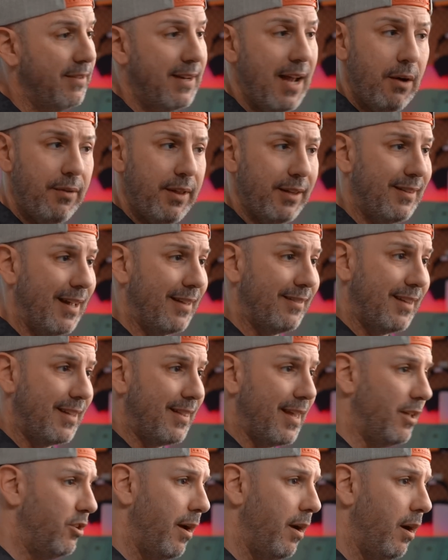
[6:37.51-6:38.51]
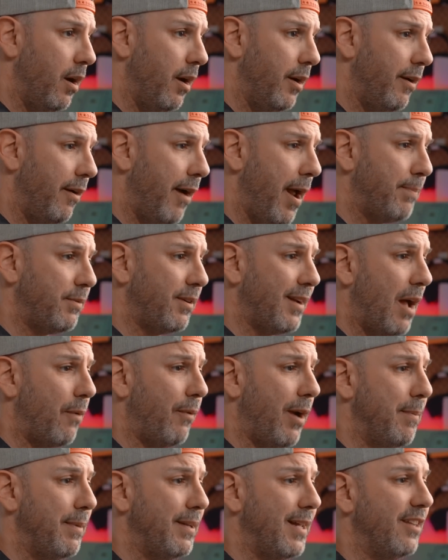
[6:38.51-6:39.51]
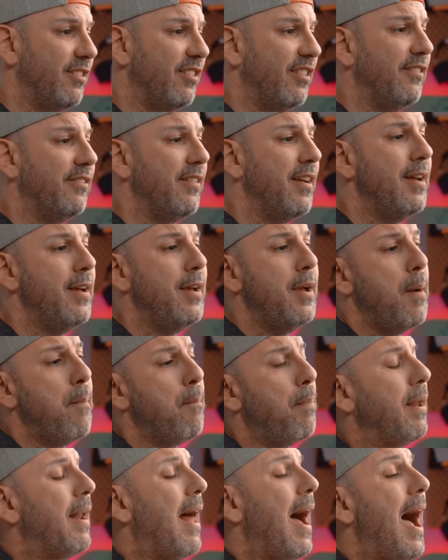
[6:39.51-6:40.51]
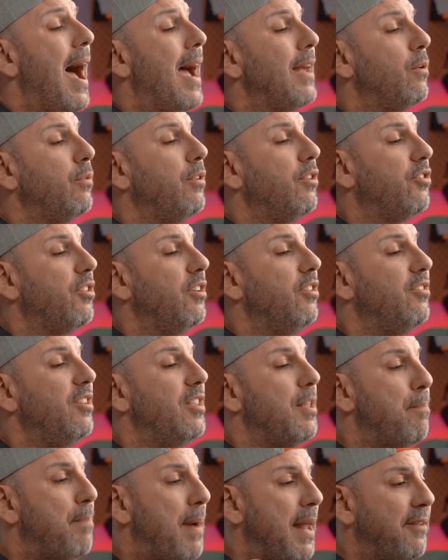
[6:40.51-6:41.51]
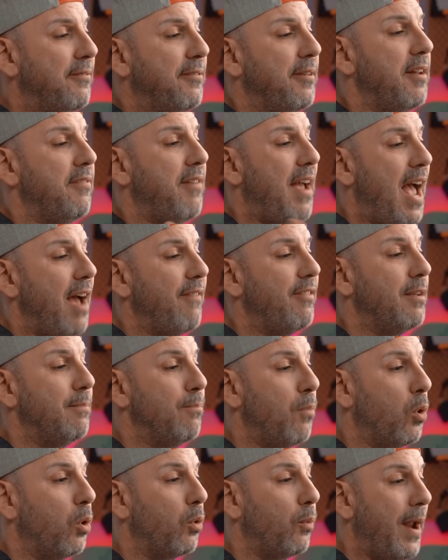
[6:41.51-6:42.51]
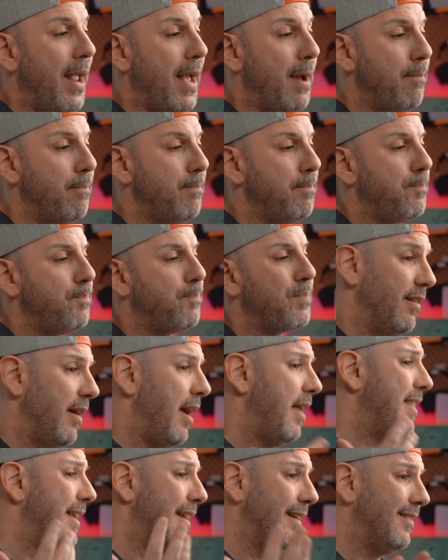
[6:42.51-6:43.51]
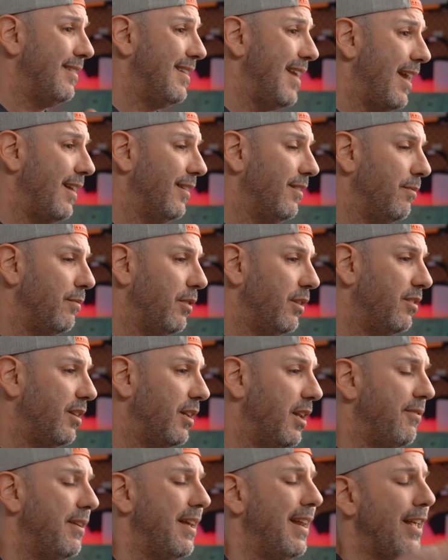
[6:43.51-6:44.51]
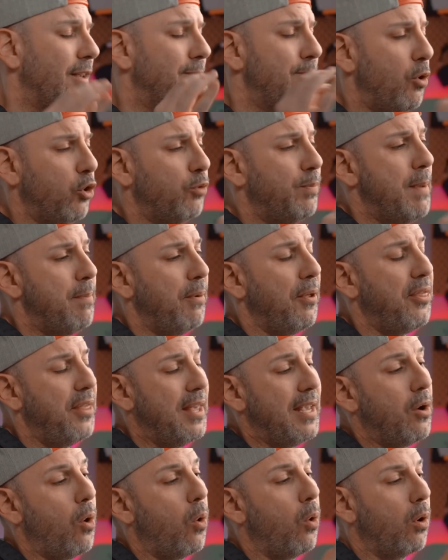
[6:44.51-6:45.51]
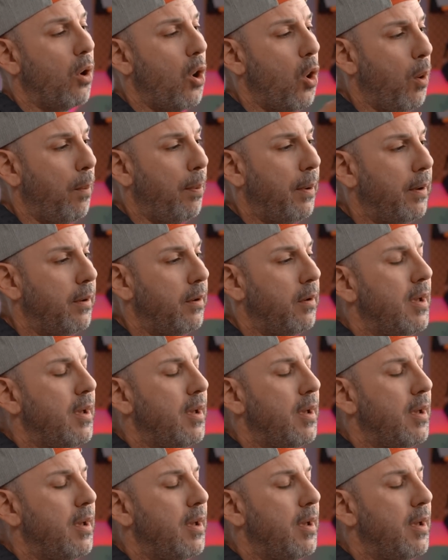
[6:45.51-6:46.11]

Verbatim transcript: Now, that's not saying that uh, your apps are not RAM intensive, but I don't necessarily see the benefit of having more RAM I think it's not as significant as most people think or hope.